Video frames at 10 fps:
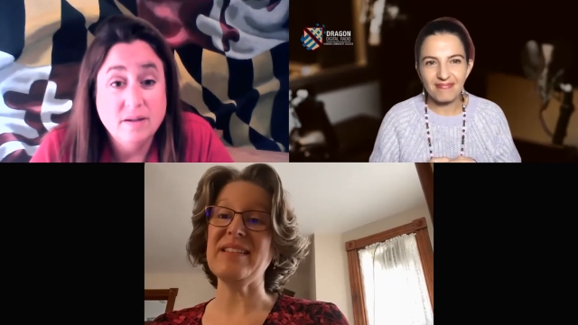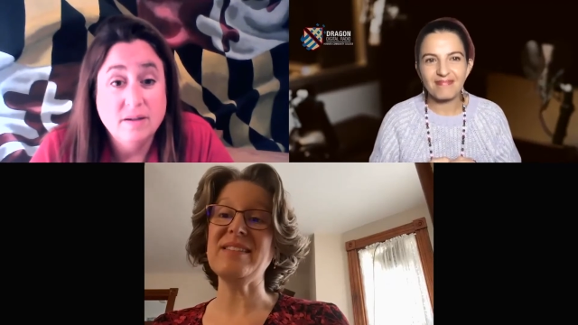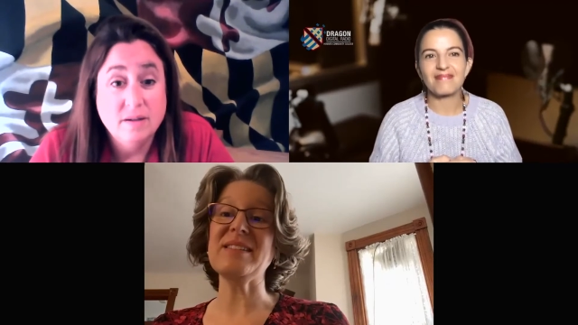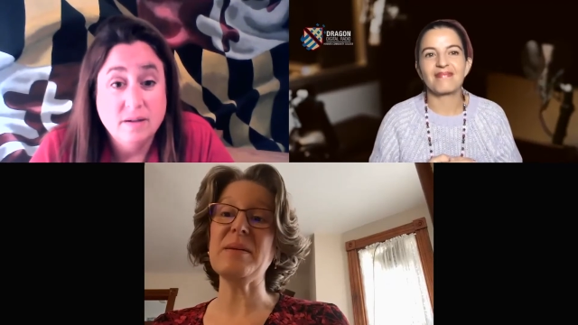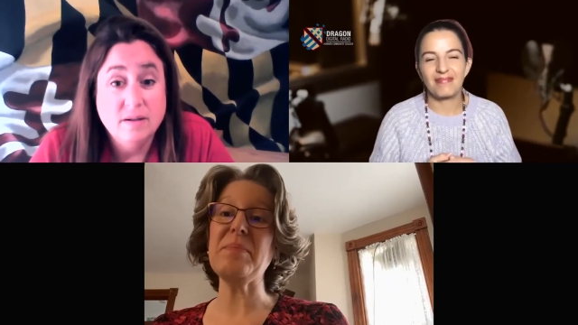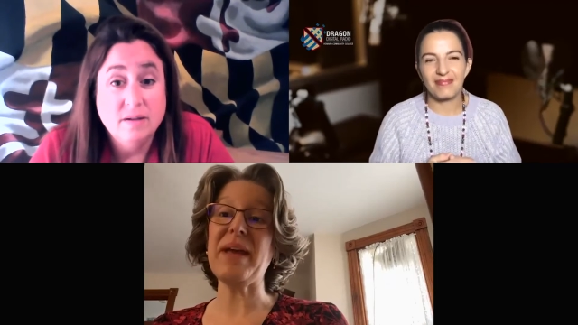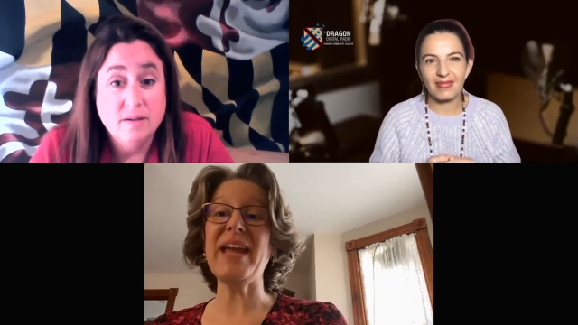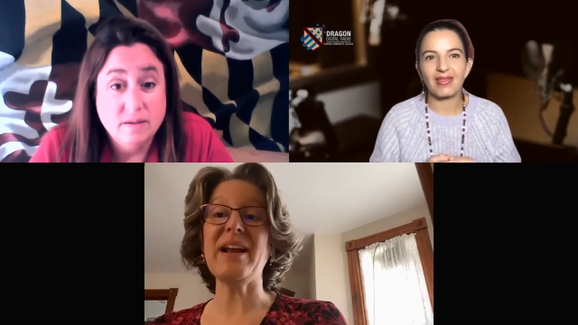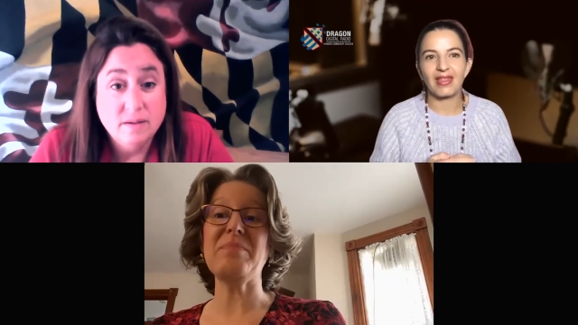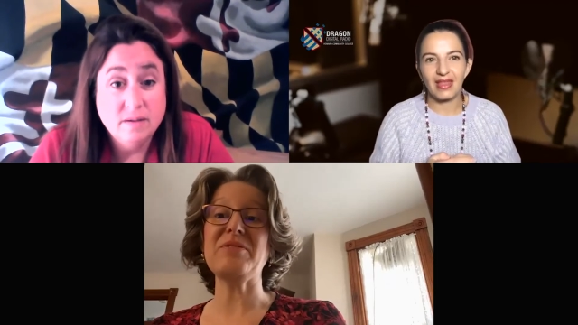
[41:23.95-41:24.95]
Speaker 1: This is a
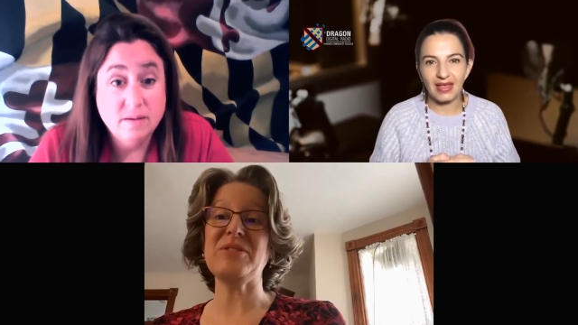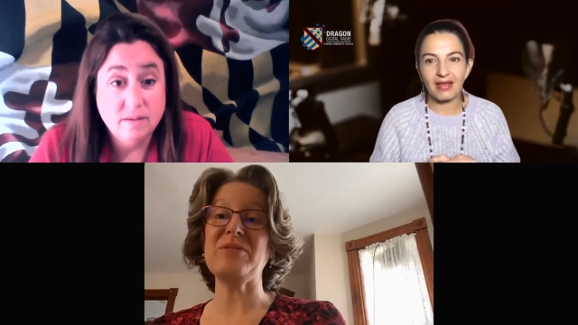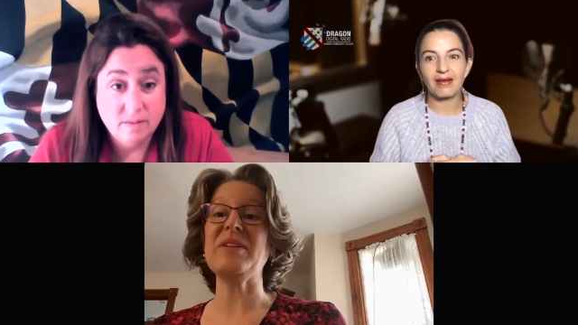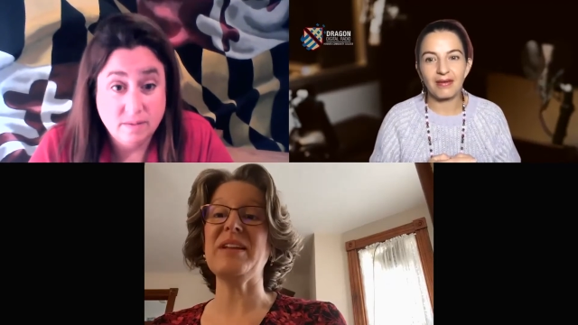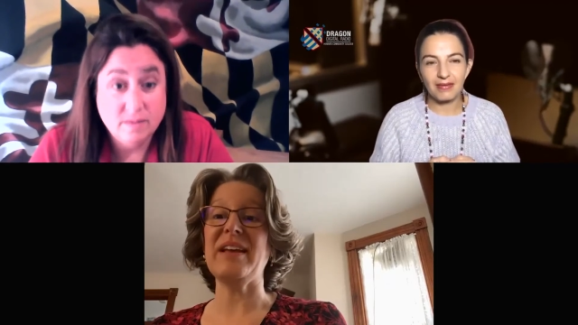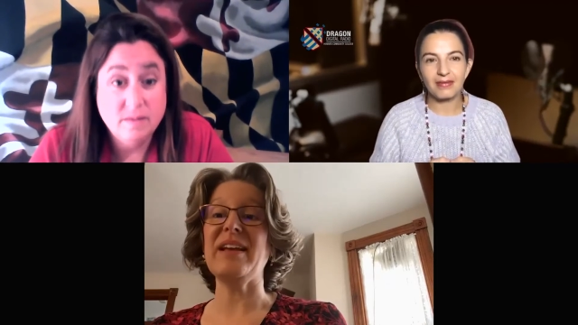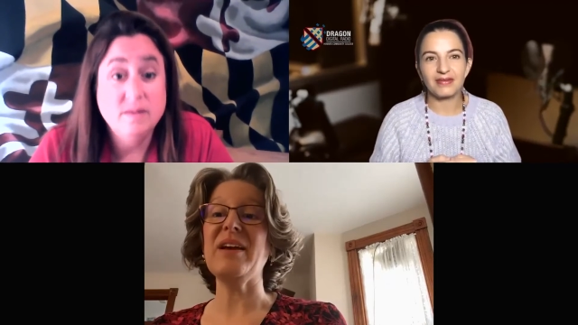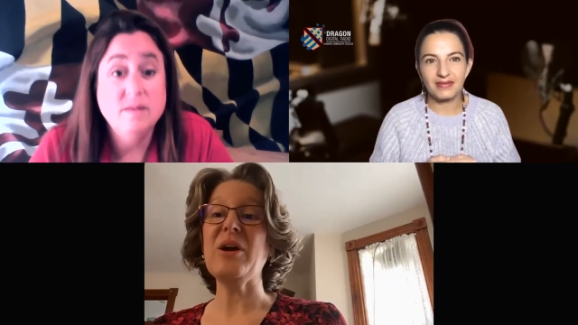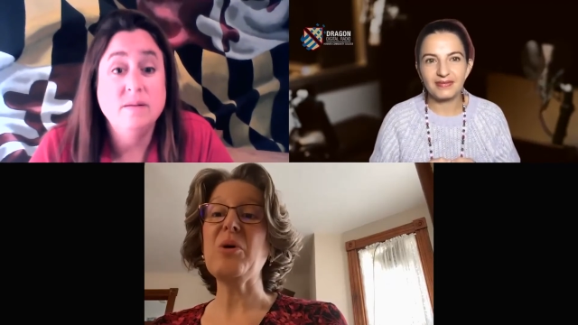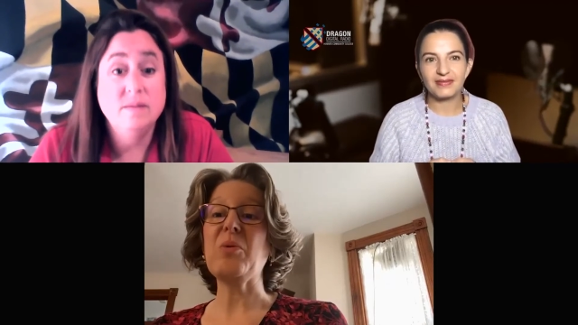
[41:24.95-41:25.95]
paid opportunity
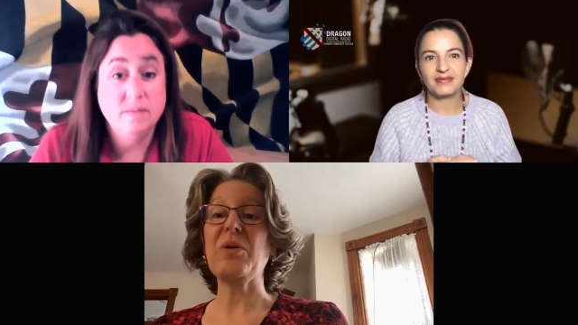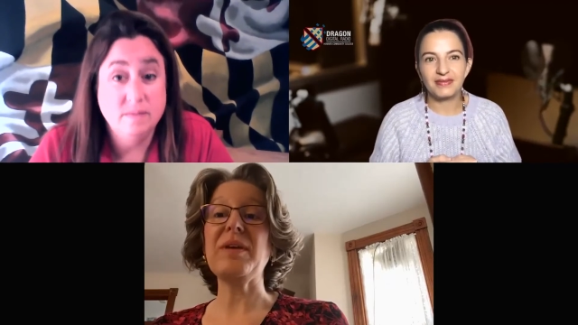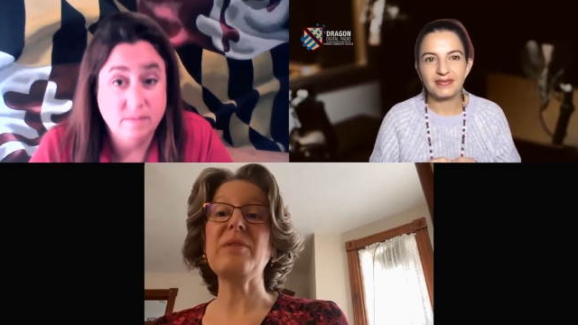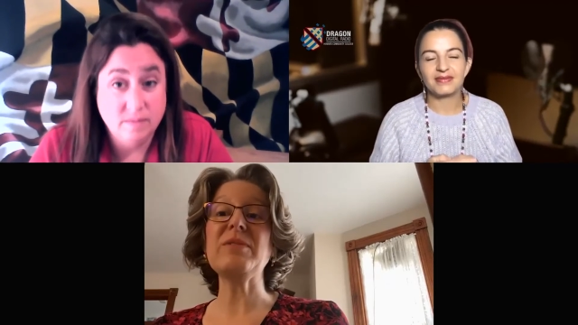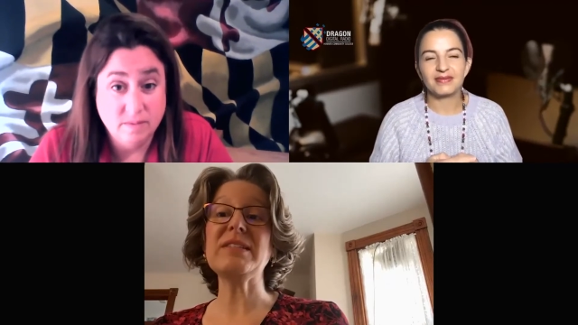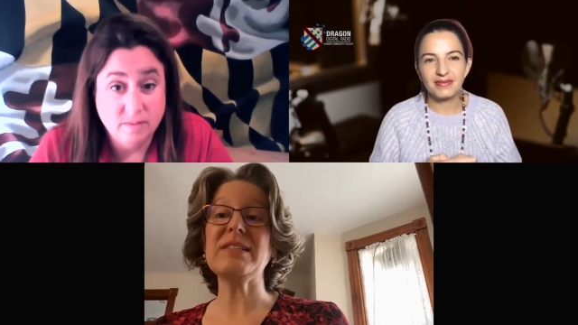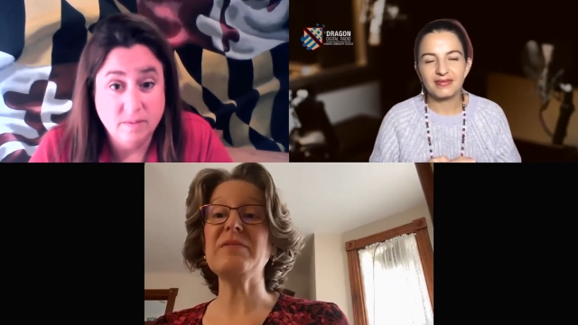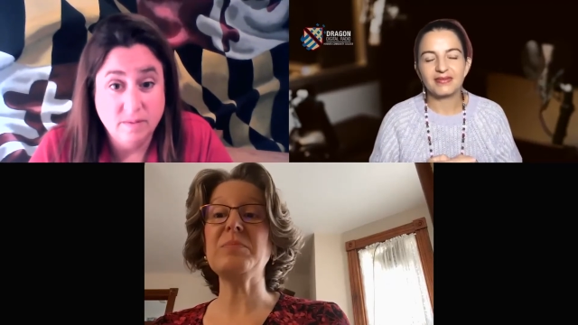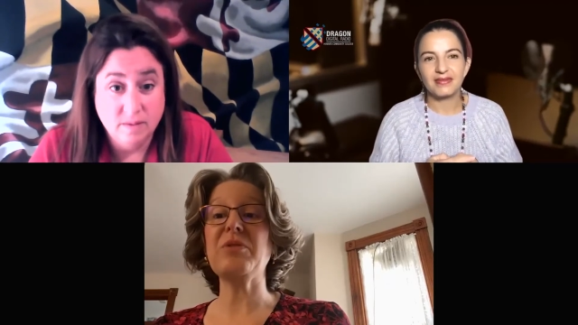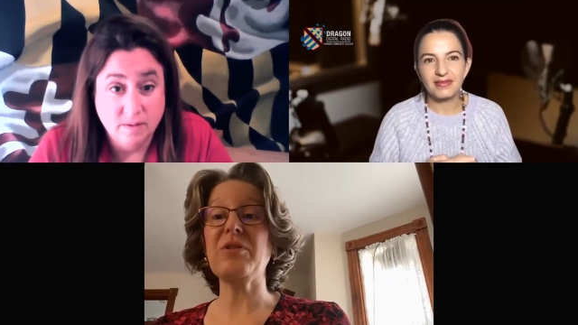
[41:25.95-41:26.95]
where they
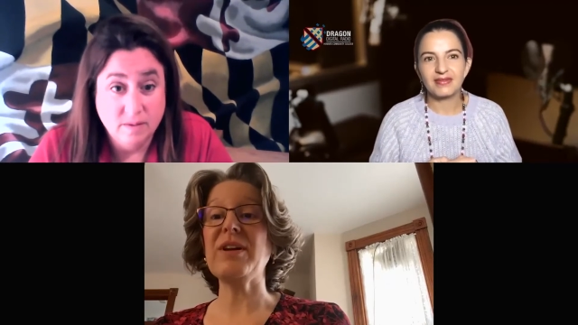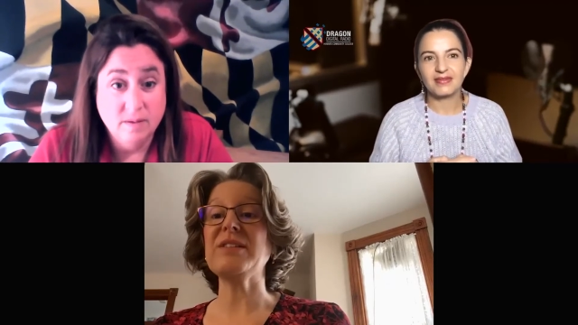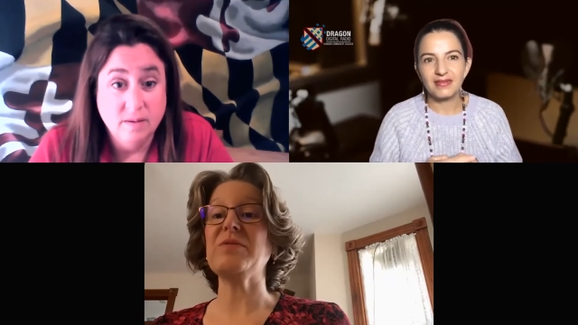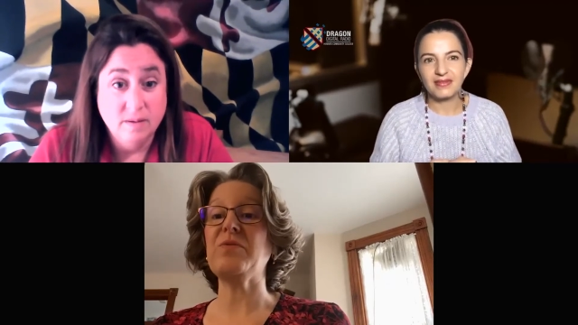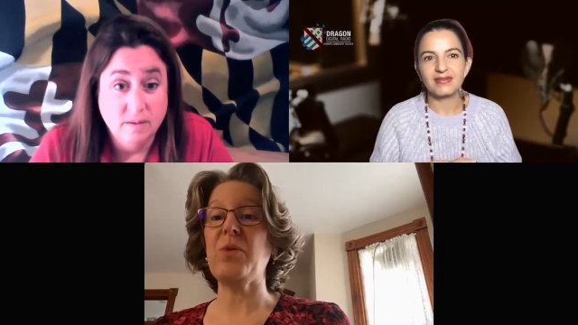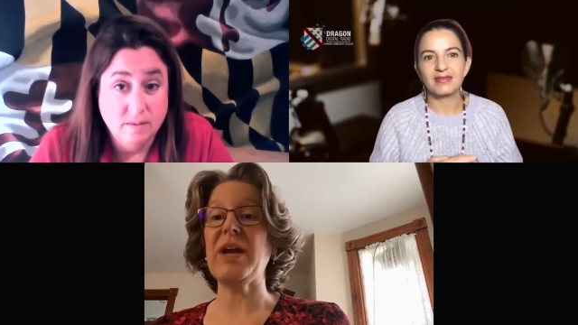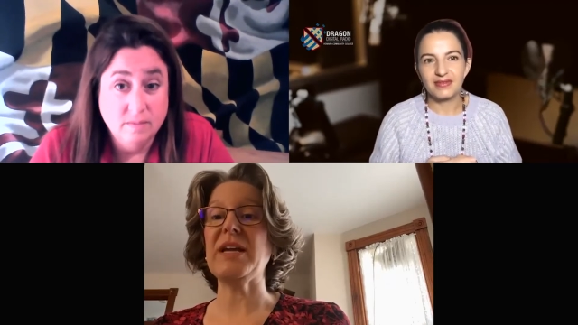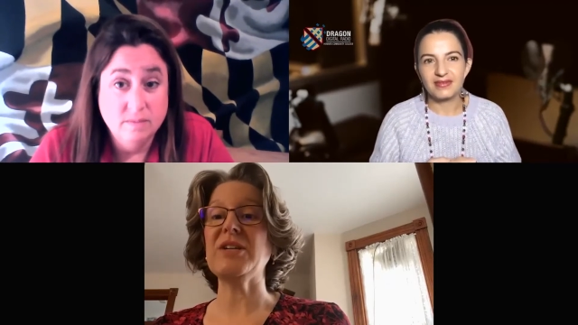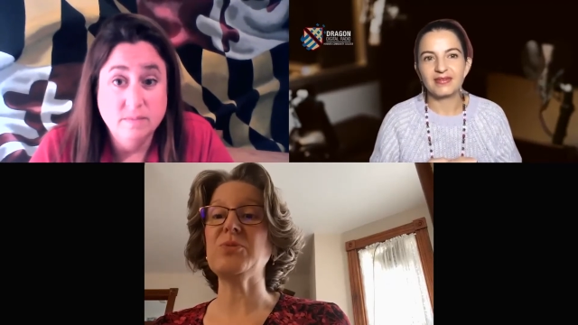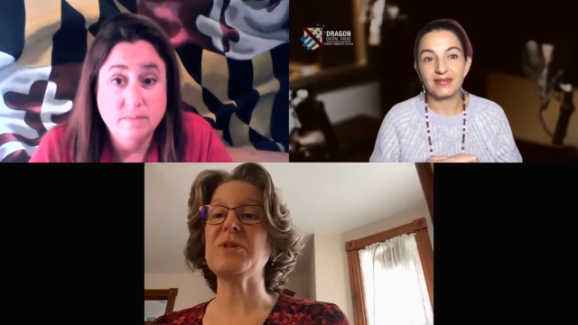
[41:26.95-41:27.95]
receive a progressive wage,